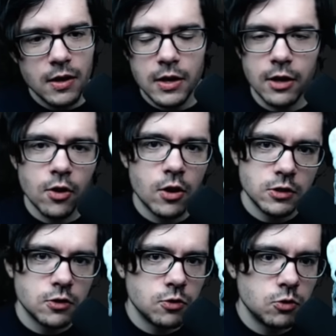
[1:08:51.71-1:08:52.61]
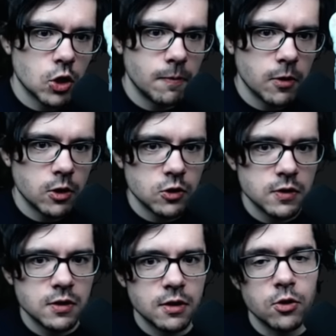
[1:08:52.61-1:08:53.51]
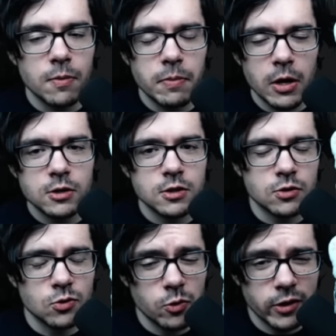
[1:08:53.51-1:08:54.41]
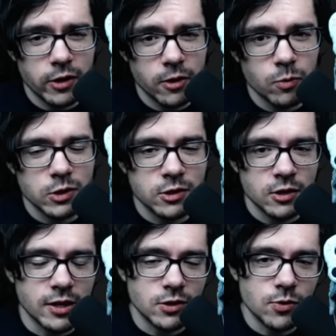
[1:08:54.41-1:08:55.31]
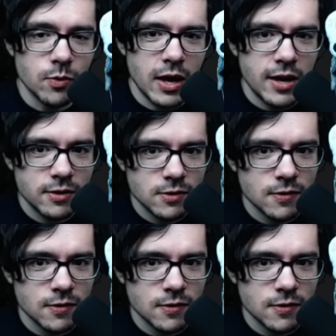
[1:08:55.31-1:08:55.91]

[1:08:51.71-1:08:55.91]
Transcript: And it costs 2 charm notches. You compare it to Soul Eater, which gets you 8